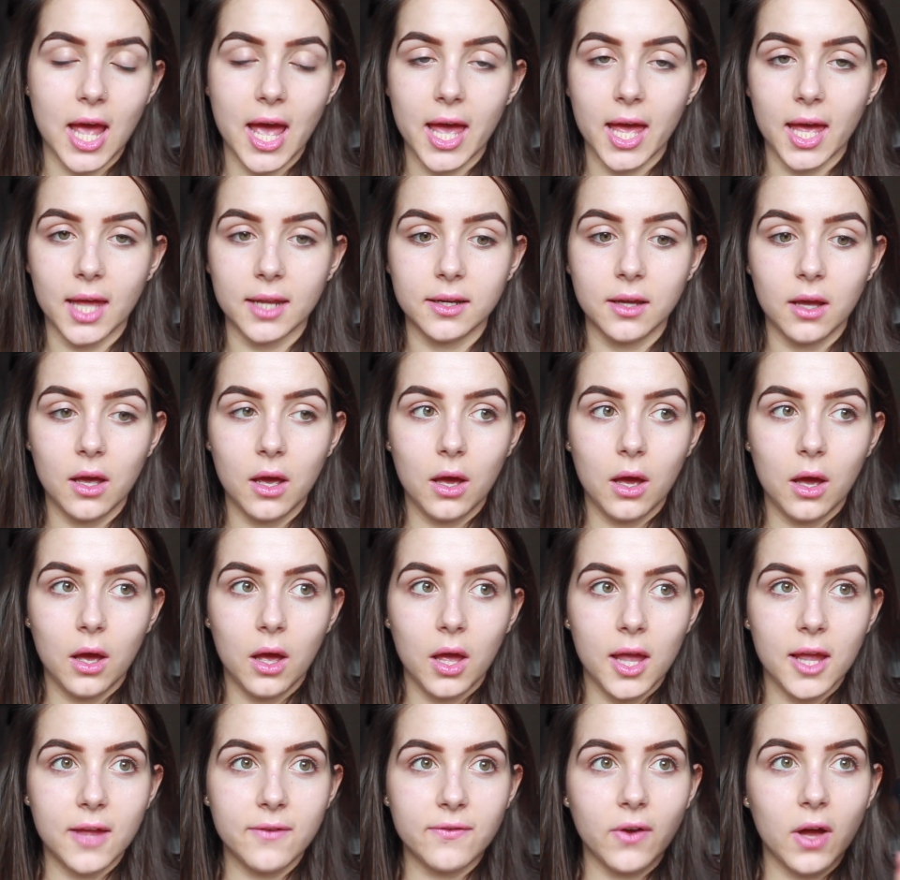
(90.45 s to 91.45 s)
And
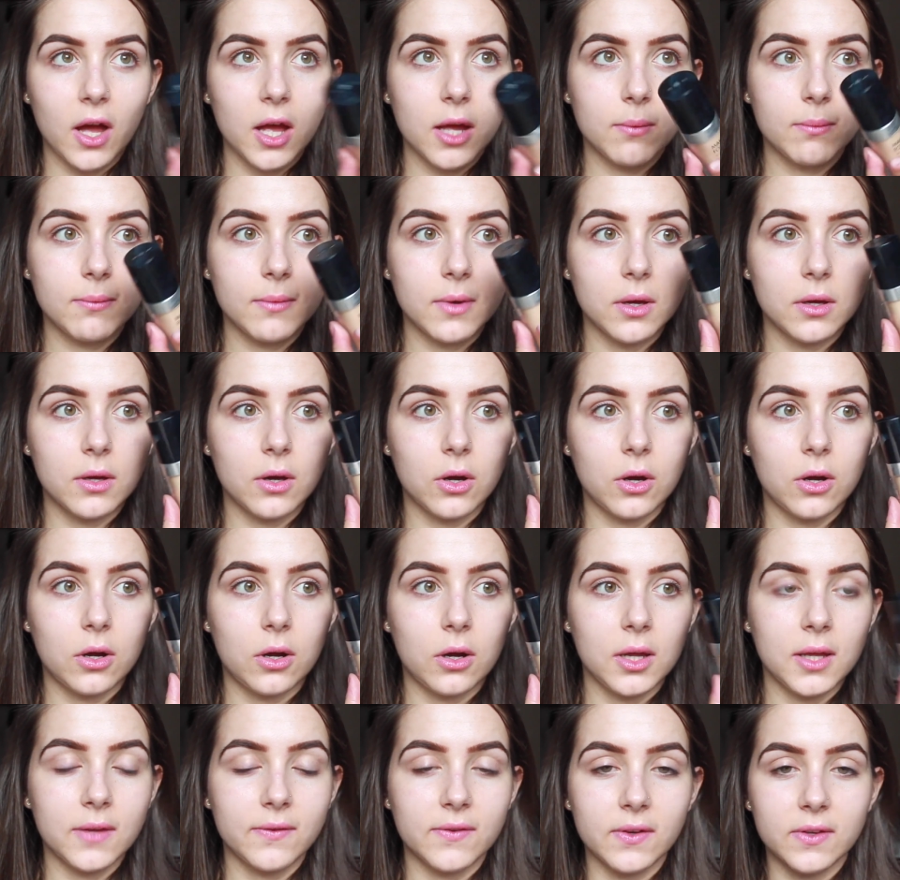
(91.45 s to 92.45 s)
if
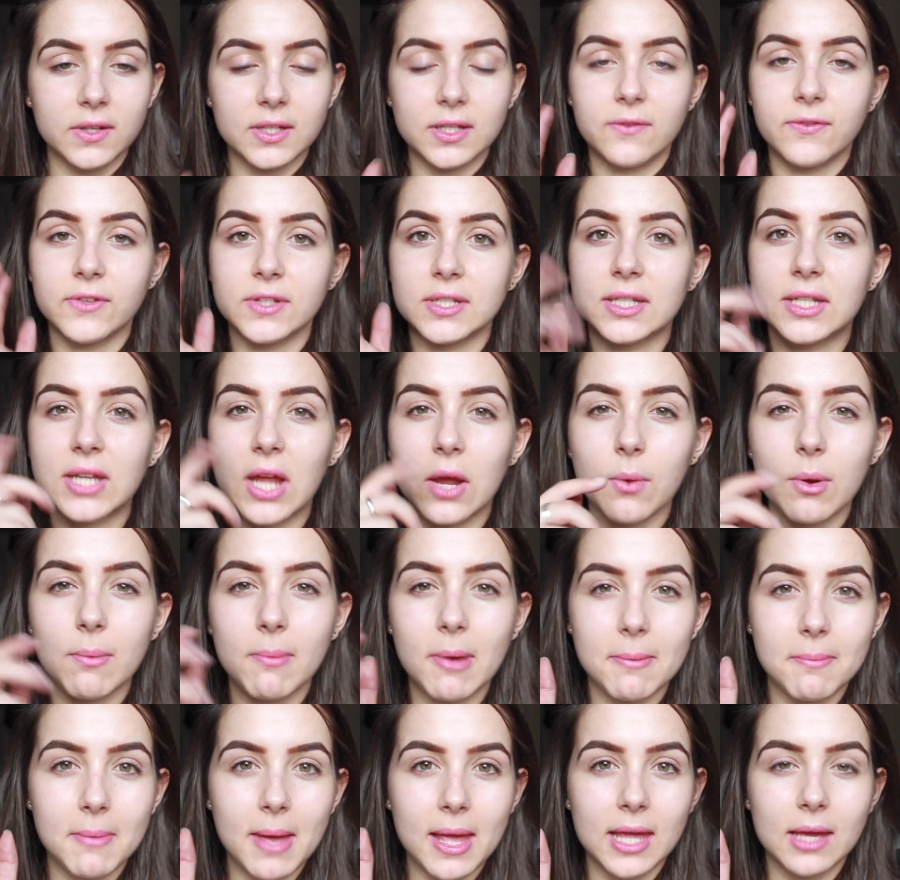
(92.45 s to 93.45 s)
it's a day where
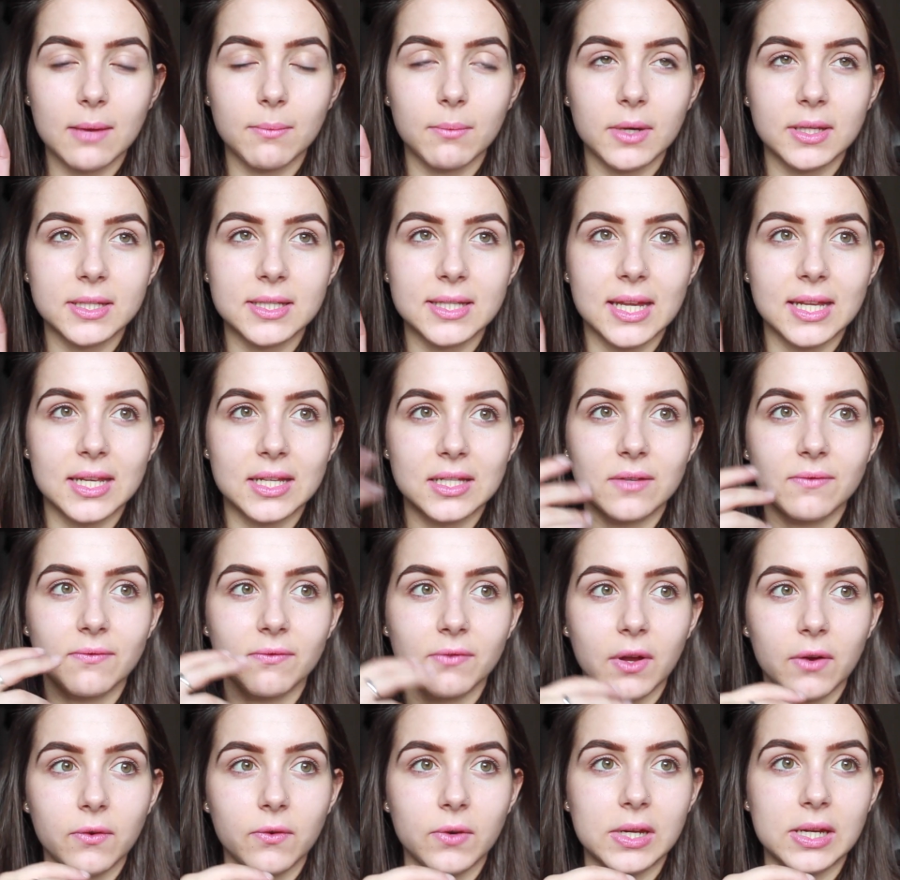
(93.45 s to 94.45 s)
my skin isn't
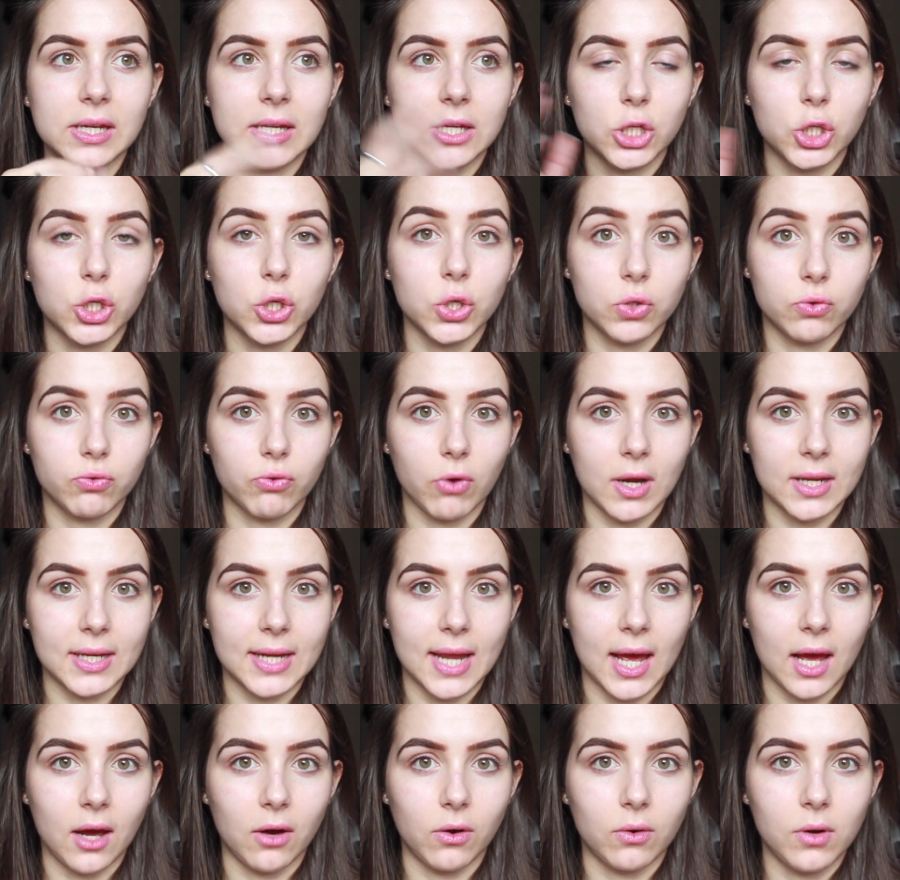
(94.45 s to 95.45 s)
very good right
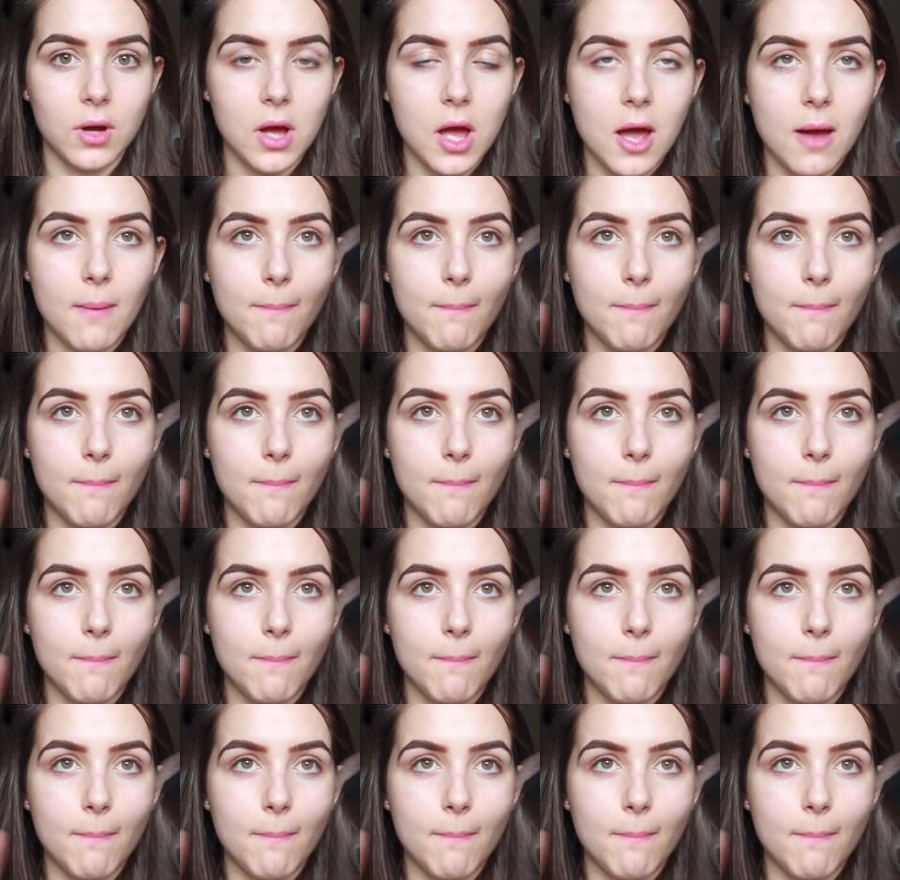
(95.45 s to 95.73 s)
now,